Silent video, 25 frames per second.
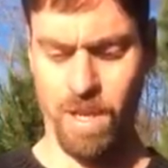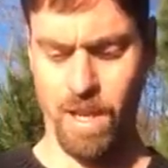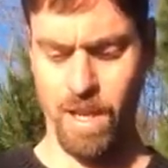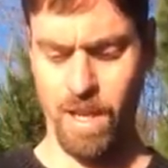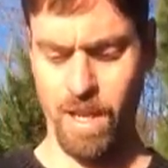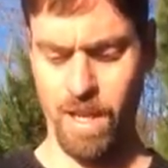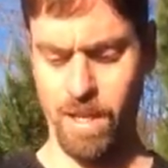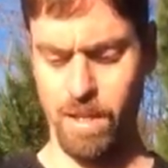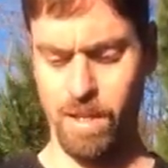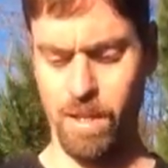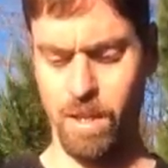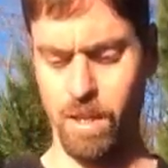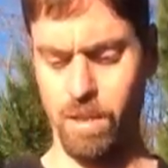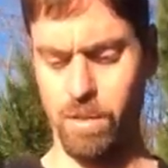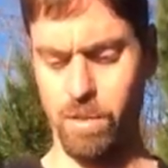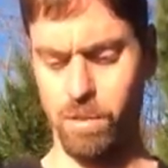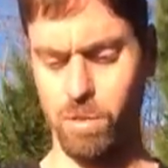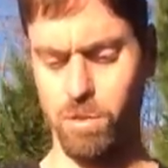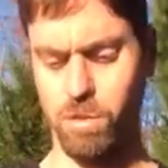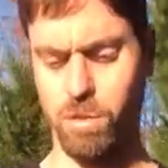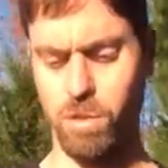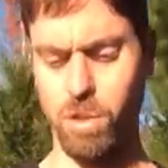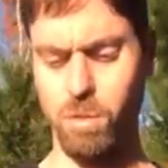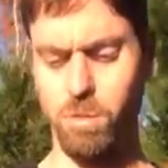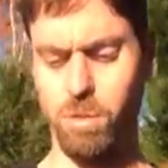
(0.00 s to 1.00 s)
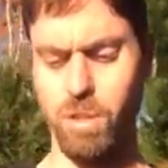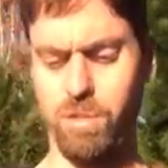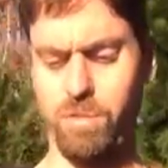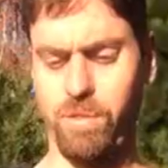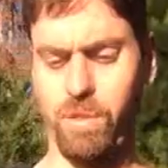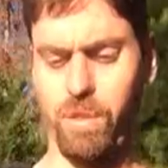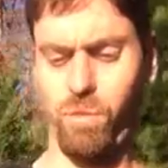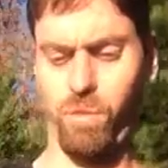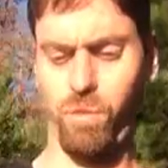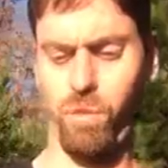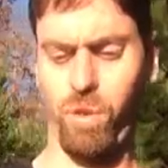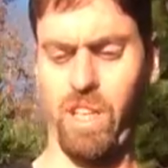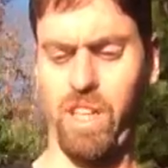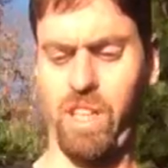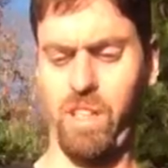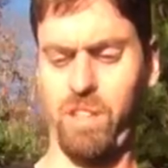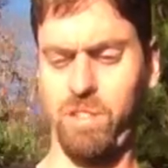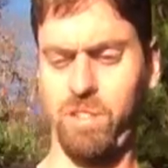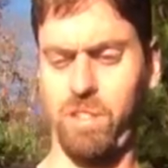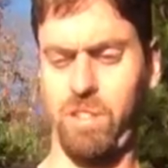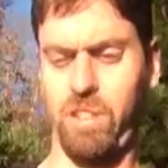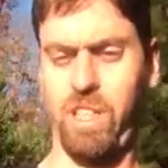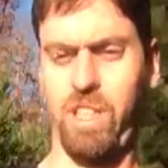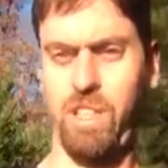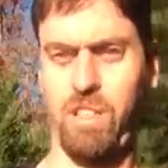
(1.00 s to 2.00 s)
And there's two different
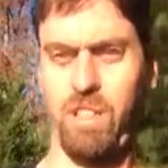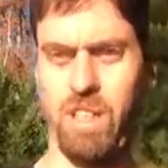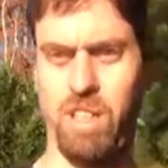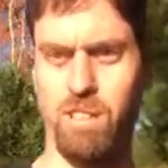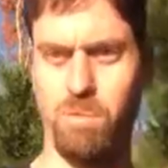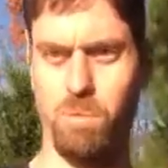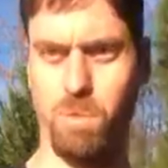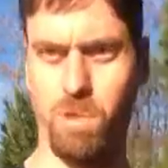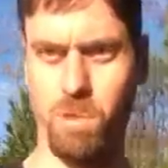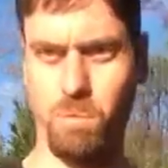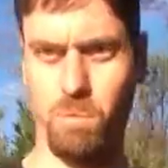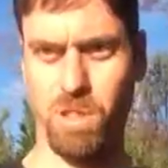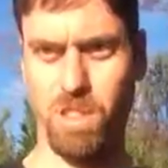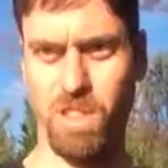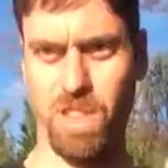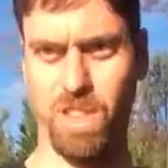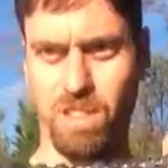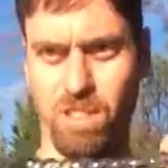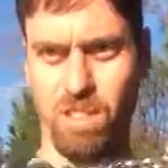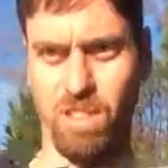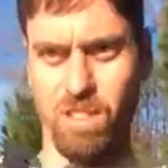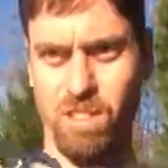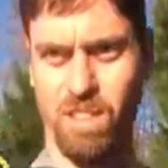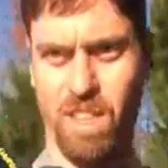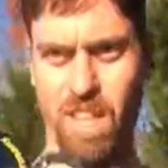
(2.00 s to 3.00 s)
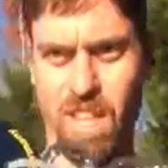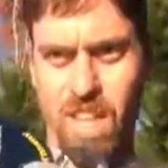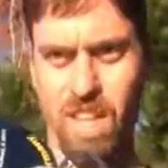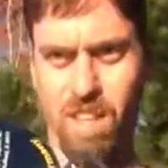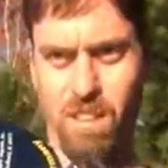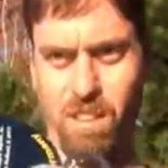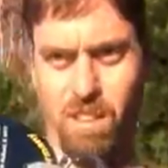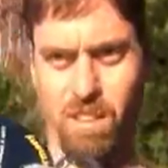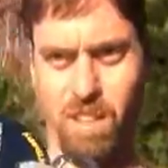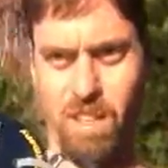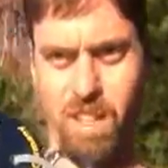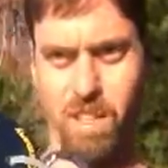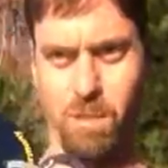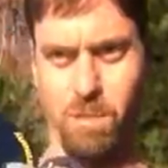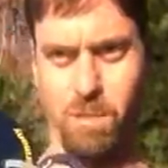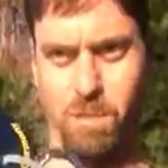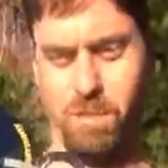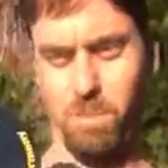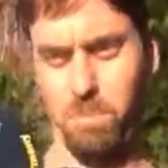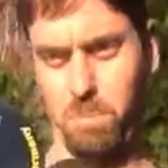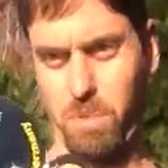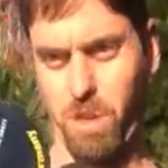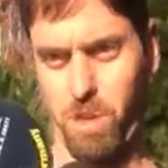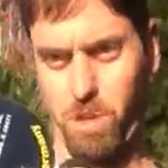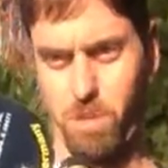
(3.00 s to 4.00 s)
rings on here. You have one which has the tag on it.
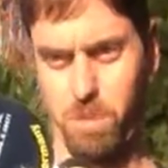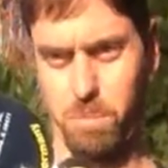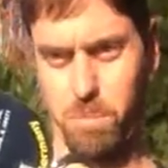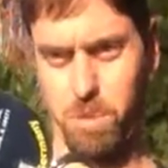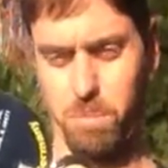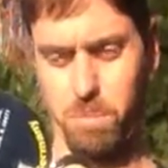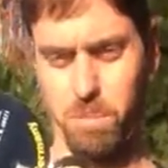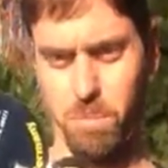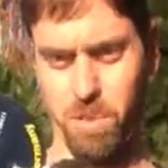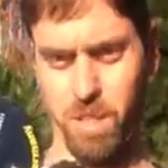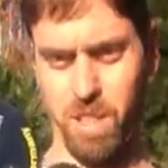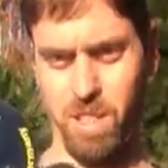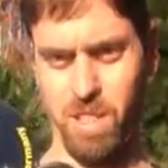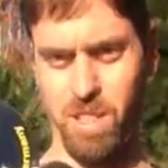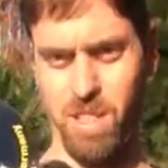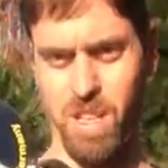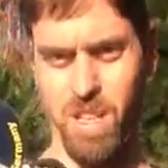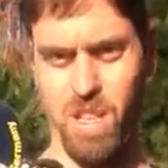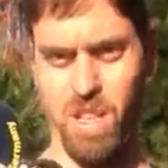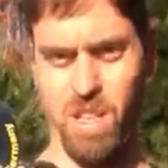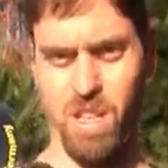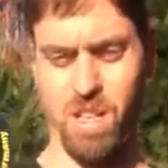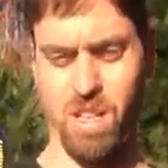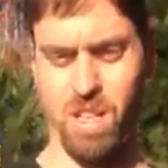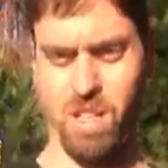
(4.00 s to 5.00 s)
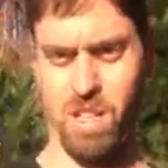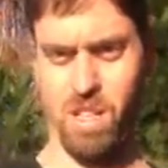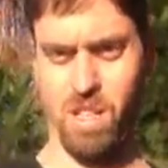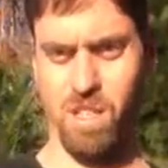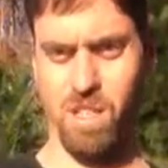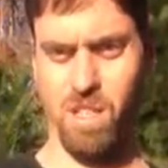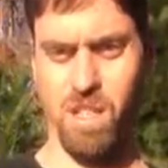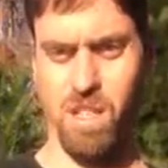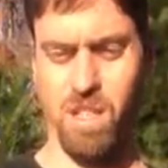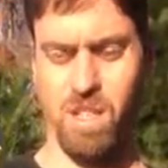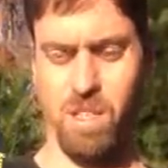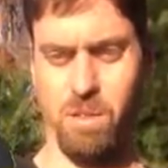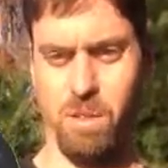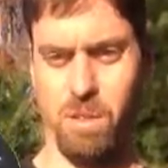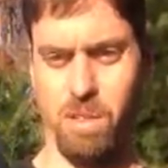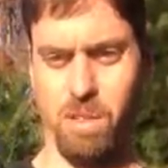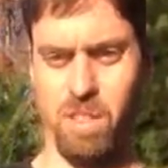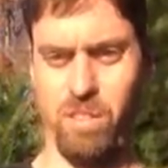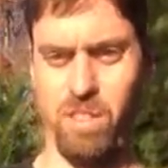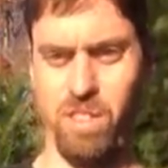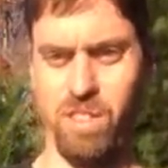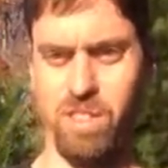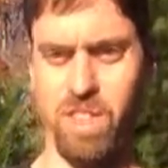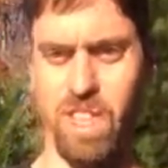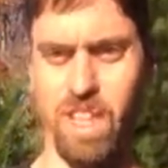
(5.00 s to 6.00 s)
It's my Herm spring, where I
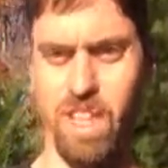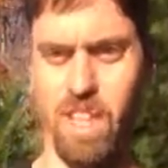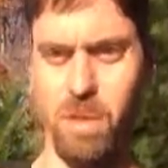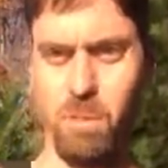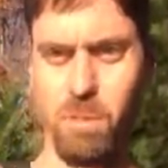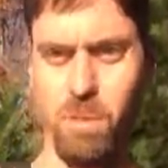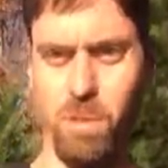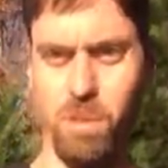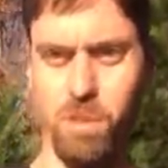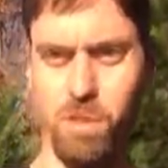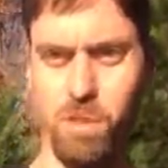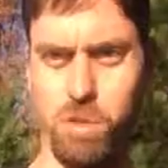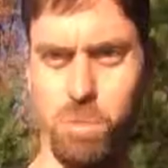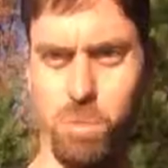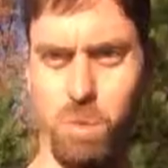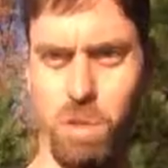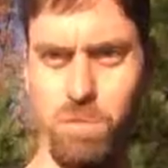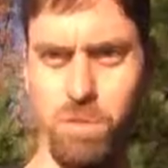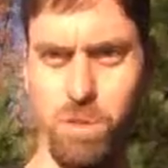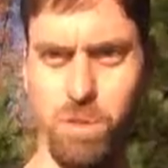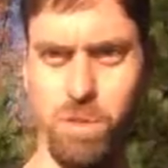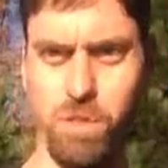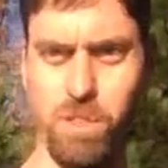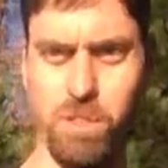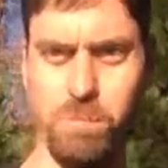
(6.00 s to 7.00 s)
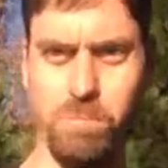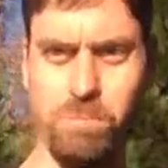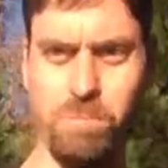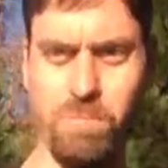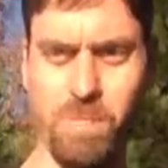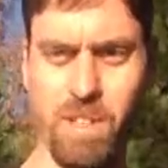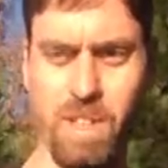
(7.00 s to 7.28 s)
leave the tag where it swivels.